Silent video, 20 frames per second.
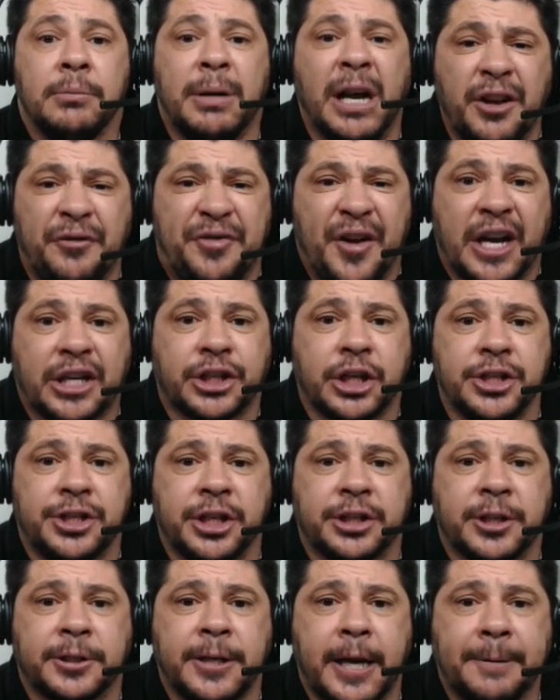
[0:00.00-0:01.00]
Manifest in
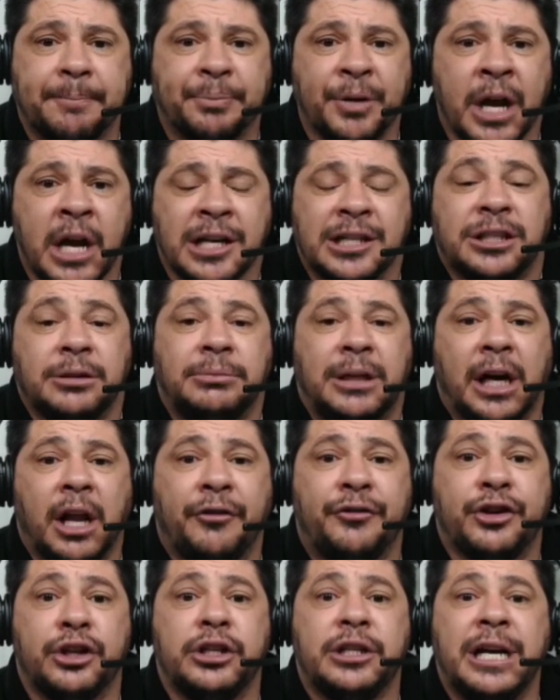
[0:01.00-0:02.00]
Jesus' name. Come out
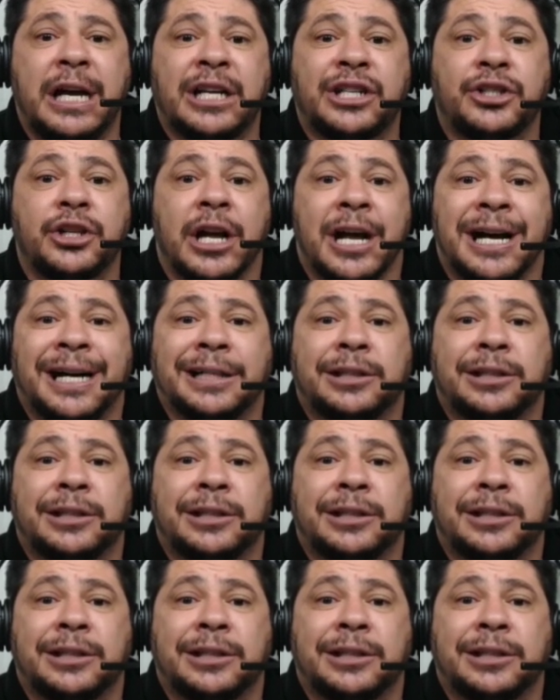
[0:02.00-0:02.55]
of your nest.